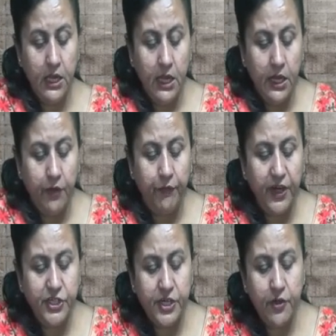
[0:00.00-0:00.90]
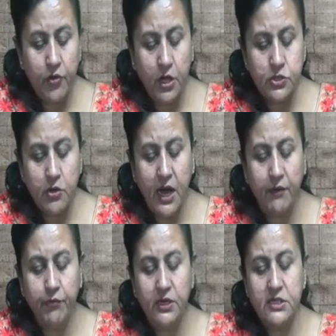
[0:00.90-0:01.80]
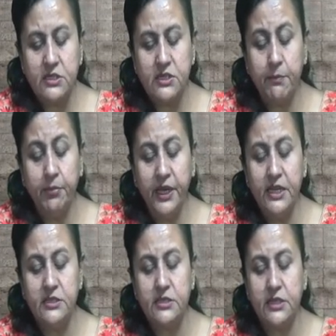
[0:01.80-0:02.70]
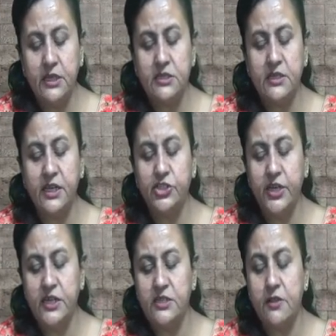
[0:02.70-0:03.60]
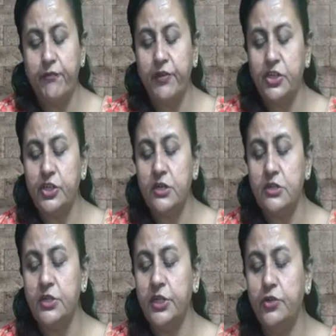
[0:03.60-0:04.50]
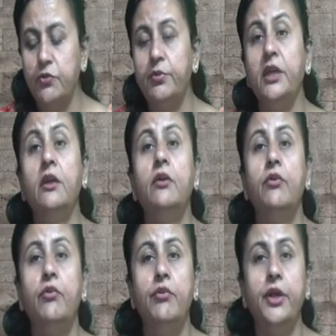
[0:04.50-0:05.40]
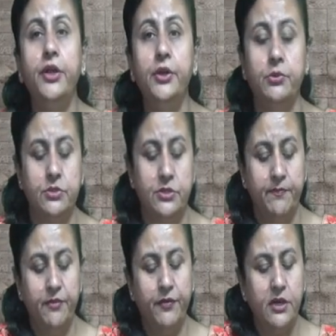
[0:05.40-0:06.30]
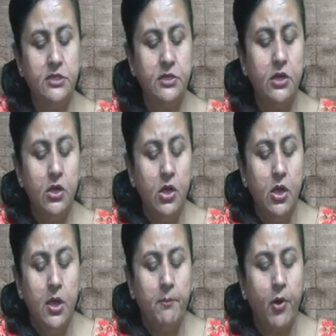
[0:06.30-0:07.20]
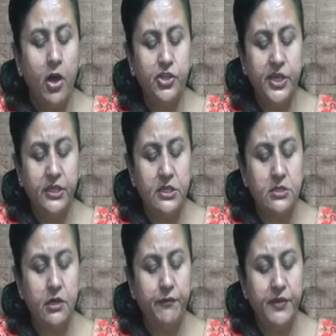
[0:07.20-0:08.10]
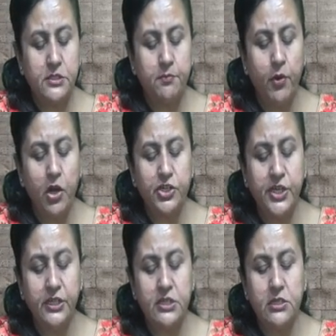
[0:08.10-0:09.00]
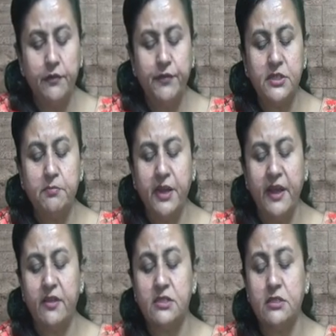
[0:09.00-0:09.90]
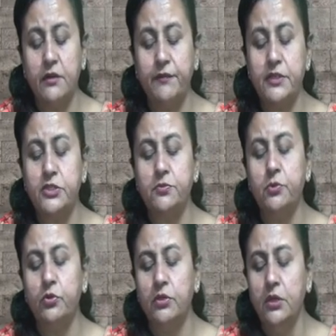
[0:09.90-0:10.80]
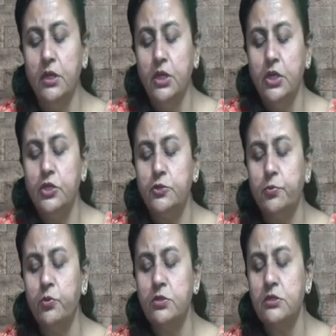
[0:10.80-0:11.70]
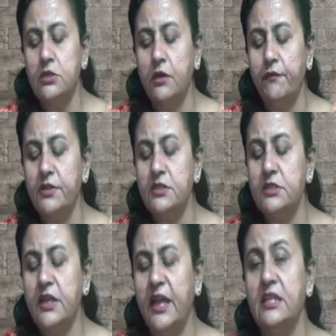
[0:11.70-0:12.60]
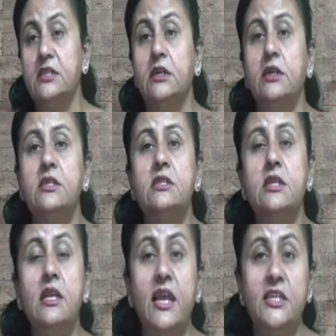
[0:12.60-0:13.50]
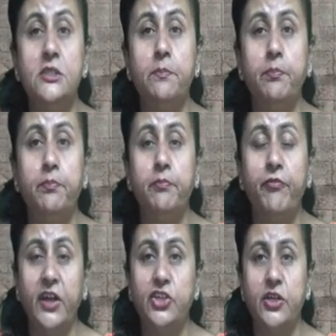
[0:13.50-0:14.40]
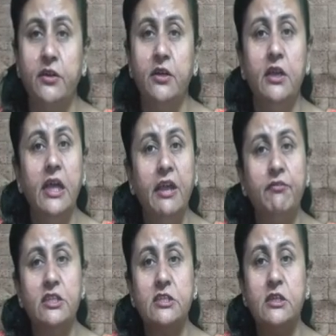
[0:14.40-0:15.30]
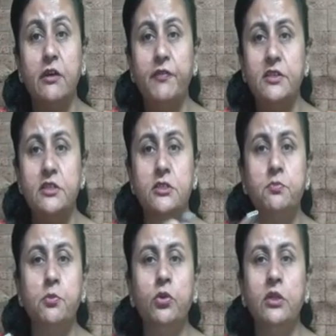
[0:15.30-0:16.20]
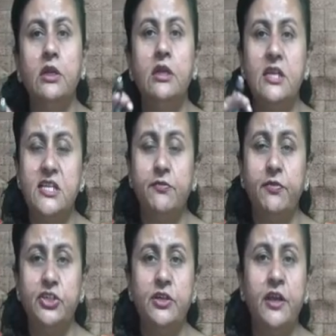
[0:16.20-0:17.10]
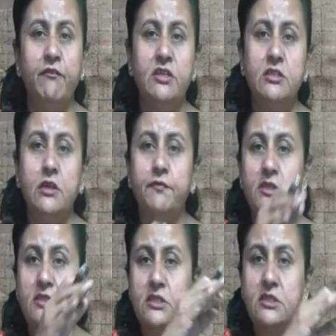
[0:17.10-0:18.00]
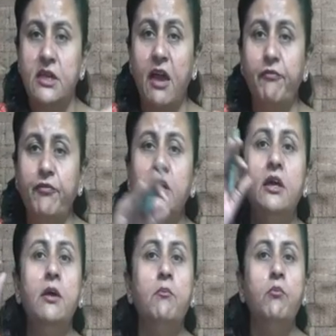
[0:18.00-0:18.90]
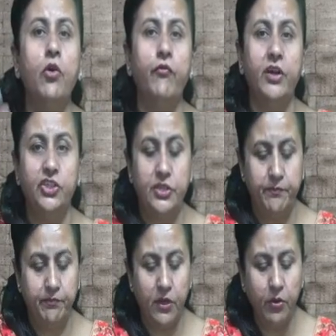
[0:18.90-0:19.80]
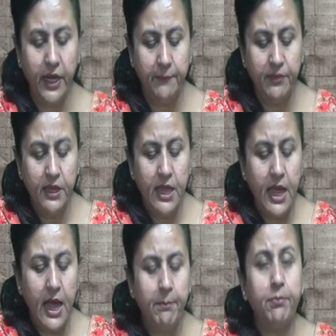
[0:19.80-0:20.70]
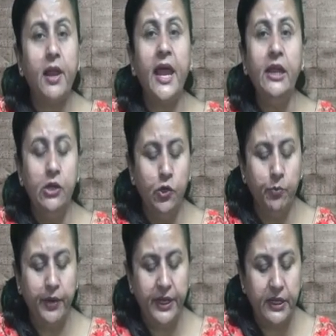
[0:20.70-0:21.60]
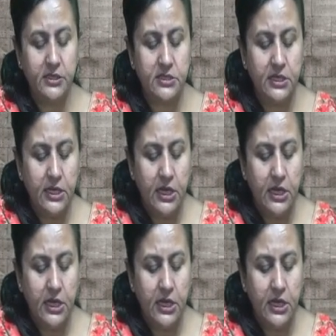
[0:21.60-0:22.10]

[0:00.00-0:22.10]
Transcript: Friction is also harmful in some cases. In such cases, frictions need to be reduced. First, polishing the surface. Polishing the surface makes the surface smooth. Smooth surfaces exerts less friction. If the surface is smooth, less friction. If the surface is rough, more friction. Okay. Applying lubricants.